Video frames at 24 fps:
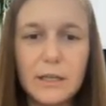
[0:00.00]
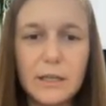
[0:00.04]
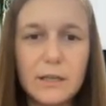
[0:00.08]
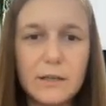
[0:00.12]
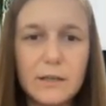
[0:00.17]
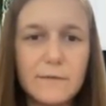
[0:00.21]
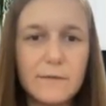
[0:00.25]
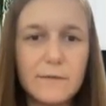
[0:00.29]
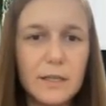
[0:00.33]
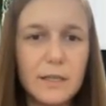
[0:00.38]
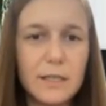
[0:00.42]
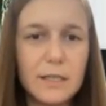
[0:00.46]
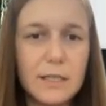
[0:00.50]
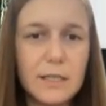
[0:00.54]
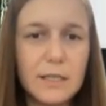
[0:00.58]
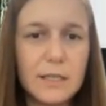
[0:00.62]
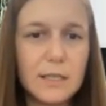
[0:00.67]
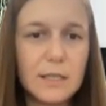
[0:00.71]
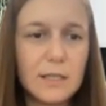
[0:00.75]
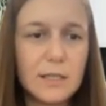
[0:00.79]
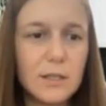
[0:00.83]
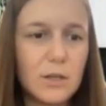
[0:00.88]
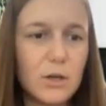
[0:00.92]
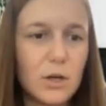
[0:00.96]
curve
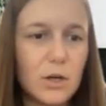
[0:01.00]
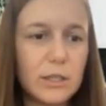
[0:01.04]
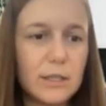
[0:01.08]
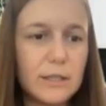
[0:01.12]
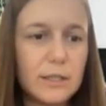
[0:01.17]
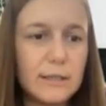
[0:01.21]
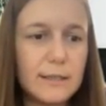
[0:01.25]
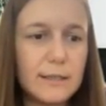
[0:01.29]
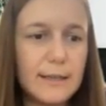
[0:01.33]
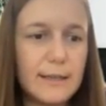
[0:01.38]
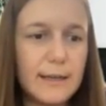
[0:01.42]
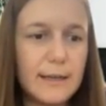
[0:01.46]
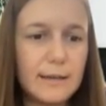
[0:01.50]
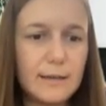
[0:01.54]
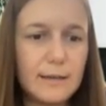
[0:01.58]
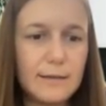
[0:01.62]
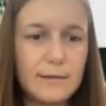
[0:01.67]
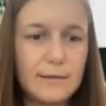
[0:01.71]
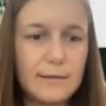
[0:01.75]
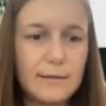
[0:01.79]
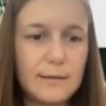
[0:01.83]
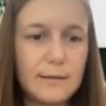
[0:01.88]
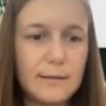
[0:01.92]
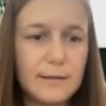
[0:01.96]
is not that
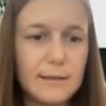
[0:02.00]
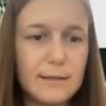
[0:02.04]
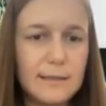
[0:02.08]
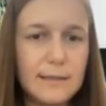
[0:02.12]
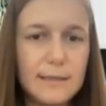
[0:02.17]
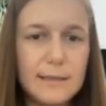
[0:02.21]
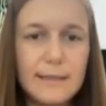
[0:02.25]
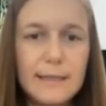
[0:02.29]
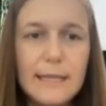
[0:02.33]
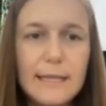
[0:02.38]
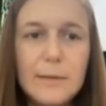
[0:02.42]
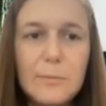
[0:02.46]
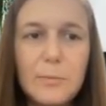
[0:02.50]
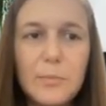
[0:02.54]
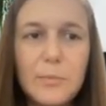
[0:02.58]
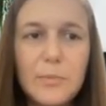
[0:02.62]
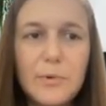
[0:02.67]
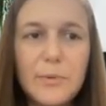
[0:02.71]
steep.